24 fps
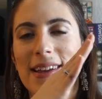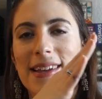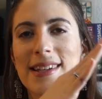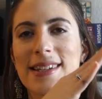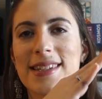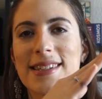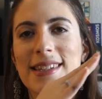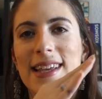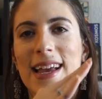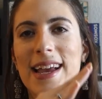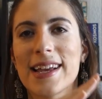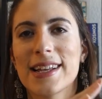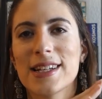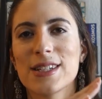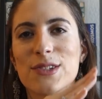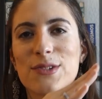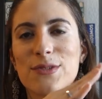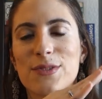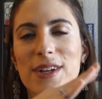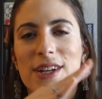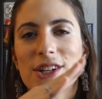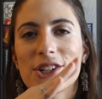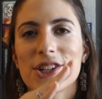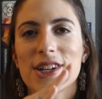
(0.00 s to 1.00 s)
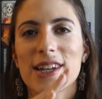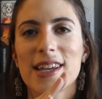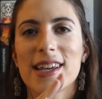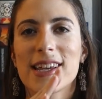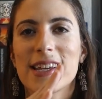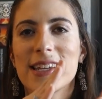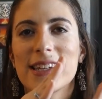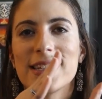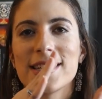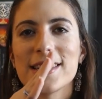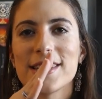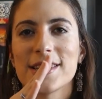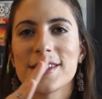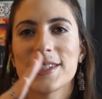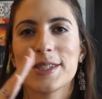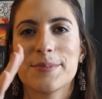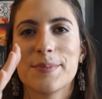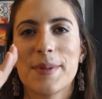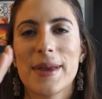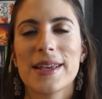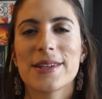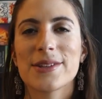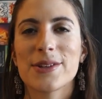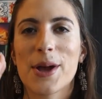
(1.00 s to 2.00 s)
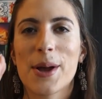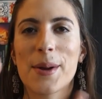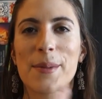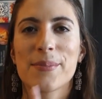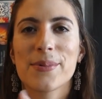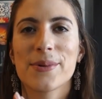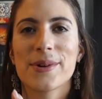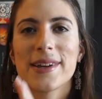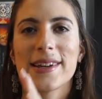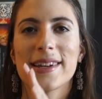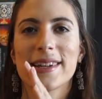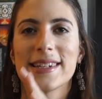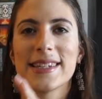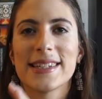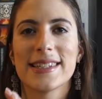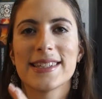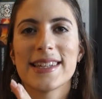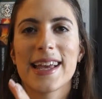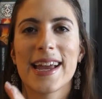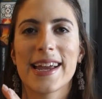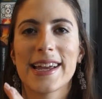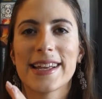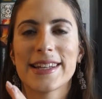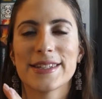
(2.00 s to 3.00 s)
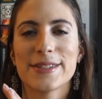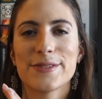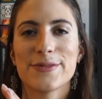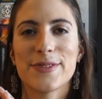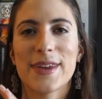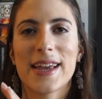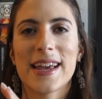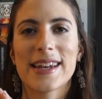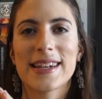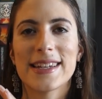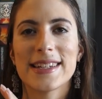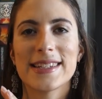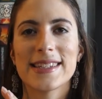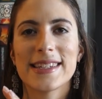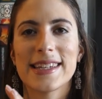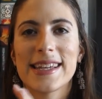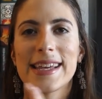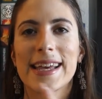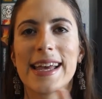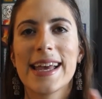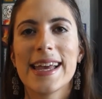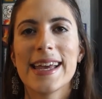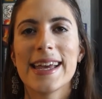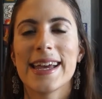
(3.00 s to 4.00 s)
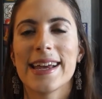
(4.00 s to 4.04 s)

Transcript: science fiction to space opera to science fantasy.